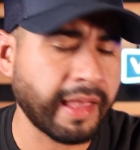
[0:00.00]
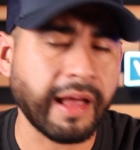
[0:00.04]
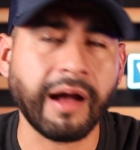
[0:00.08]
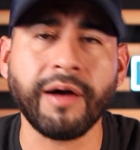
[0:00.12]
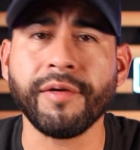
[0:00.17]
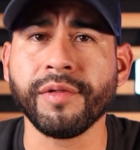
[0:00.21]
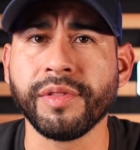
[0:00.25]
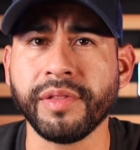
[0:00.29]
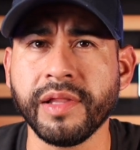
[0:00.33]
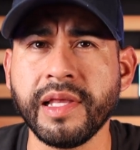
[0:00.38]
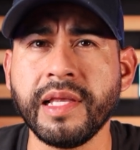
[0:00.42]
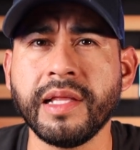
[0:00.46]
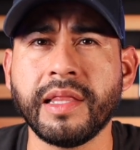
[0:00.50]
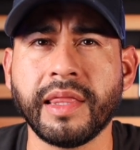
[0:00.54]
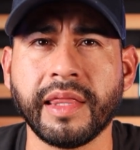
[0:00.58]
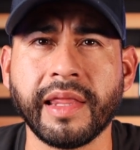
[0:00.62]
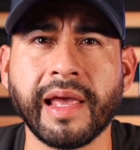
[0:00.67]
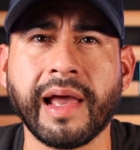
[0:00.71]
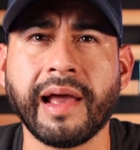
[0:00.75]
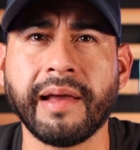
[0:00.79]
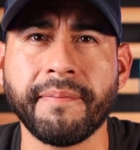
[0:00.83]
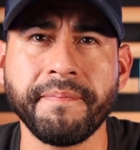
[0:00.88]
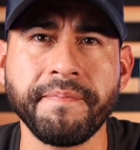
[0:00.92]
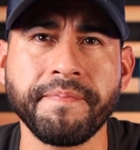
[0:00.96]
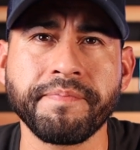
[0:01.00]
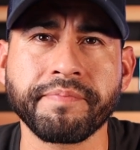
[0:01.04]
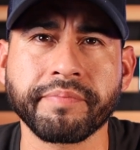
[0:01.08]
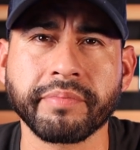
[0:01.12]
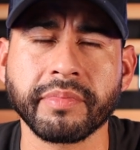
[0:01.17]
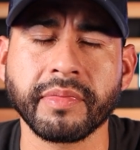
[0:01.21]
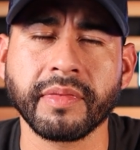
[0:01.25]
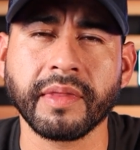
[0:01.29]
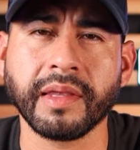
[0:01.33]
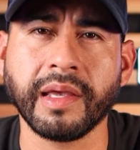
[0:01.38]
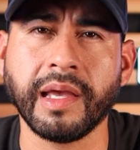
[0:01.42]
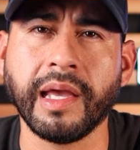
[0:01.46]
I'll link that
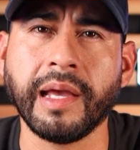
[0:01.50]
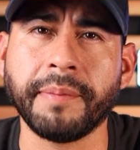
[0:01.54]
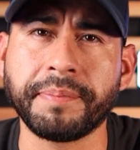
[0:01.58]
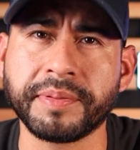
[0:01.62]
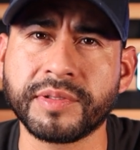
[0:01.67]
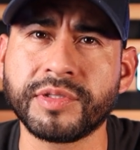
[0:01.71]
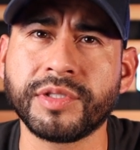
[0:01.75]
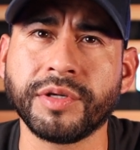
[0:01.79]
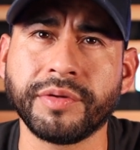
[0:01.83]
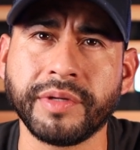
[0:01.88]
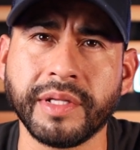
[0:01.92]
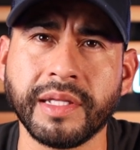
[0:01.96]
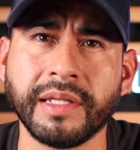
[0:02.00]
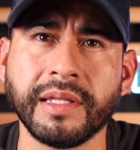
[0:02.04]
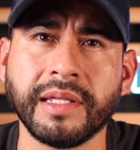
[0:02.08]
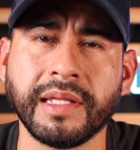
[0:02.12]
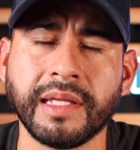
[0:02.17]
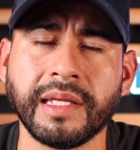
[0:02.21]
episode in